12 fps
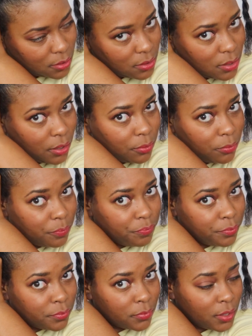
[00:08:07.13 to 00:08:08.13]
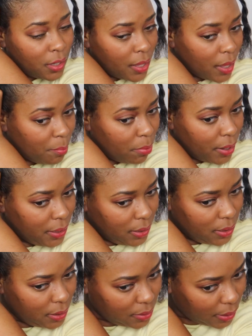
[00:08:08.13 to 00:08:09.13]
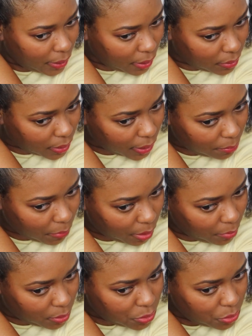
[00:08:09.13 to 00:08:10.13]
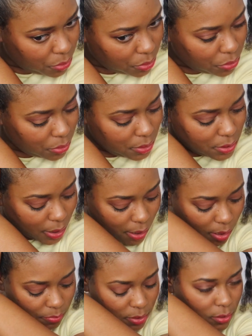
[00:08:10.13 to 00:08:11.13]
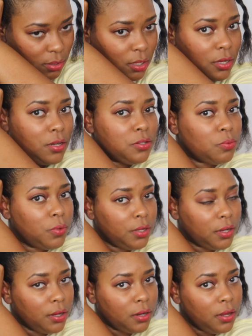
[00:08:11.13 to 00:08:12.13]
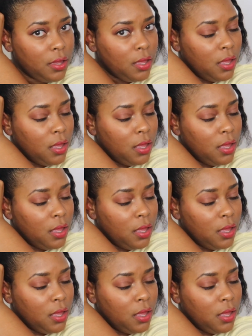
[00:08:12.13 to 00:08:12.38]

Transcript: So I braided it down like maybe 2 or 3 times, and here's where